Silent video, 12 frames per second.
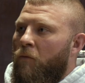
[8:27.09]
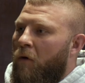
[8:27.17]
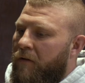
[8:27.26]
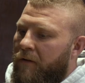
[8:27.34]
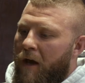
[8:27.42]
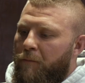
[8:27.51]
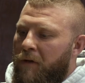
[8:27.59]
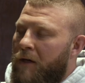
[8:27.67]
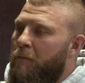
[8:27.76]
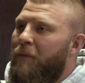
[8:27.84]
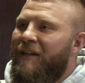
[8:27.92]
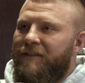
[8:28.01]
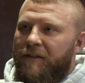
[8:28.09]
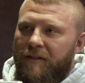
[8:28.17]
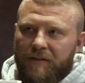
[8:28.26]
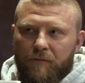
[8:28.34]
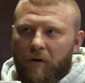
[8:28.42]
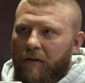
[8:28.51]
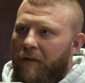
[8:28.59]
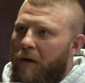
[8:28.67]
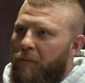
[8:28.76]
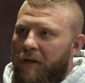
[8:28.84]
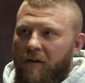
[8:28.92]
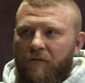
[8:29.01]
whether that be in business, whether
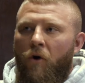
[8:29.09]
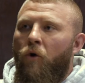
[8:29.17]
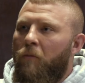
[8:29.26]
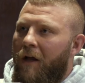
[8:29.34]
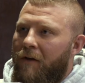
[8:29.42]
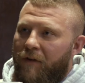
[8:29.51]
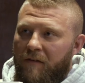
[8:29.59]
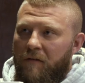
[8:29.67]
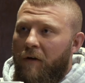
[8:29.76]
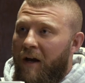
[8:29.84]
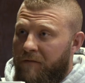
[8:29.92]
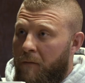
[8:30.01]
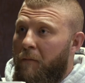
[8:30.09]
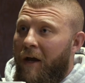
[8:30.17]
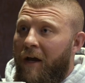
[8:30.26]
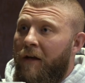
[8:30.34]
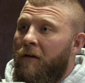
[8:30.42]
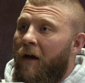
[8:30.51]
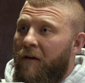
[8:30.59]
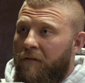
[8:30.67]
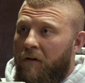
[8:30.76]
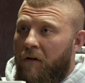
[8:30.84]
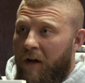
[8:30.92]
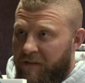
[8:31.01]
that be in his home life as a, as a man, as
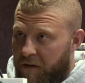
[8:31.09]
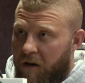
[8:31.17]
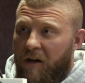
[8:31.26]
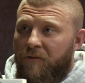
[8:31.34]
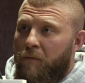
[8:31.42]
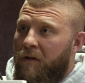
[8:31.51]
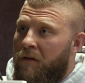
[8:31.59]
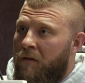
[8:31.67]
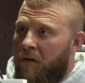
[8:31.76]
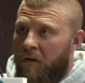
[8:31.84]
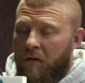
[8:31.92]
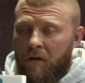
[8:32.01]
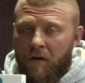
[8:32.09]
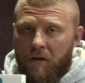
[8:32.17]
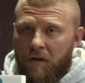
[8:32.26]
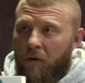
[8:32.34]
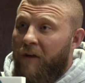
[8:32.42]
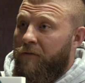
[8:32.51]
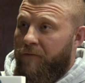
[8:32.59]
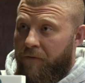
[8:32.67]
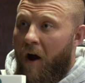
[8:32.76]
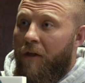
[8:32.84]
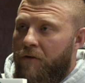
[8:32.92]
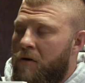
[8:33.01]
a, as a husband, you know, as a
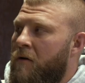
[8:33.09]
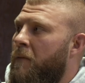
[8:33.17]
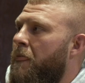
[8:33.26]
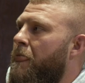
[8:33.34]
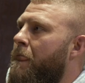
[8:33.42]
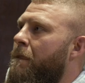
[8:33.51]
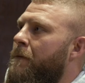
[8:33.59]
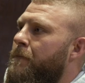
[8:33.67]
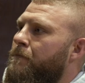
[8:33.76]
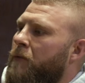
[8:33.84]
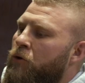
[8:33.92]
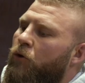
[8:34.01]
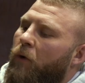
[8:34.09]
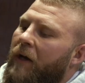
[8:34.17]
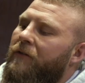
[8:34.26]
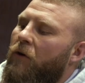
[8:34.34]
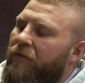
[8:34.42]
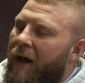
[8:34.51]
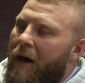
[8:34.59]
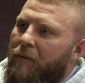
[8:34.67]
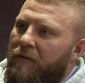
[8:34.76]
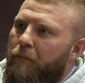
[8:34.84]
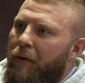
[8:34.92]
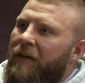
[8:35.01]
father. You create those
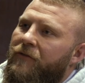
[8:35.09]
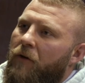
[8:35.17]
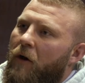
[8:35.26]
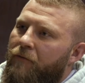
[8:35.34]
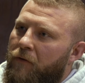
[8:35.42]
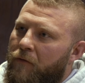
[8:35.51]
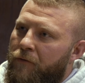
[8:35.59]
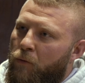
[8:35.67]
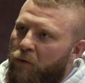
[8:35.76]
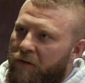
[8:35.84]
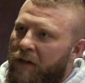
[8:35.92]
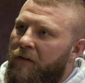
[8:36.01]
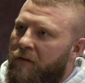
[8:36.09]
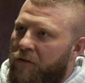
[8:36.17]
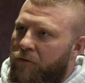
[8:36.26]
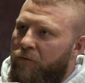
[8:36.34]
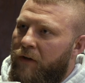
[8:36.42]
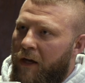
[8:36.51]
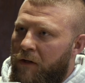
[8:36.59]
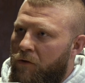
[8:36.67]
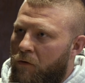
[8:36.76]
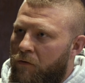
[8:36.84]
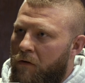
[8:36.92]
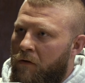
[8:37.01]
habits based off of the routines that you've gained
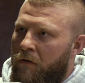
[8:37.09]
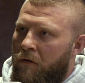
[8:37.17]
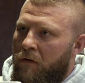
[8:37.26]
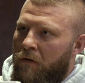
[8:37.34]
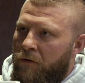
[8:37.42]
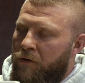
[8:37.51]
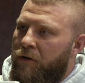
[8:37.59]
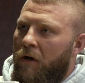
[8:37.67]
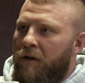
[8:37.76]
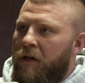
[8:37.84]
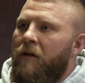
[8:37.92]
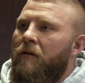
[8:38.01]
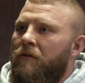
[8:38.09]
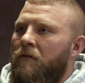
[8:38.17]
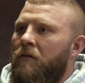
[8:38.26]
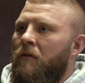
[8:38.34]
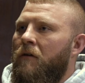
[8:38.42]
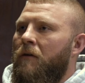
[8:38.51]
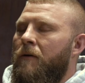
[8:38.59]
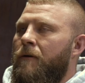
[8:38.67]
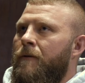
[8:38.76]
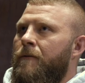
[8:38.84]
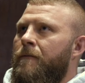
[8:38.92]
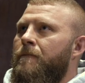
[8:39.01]
over your young years.
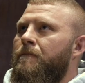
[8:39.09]
Right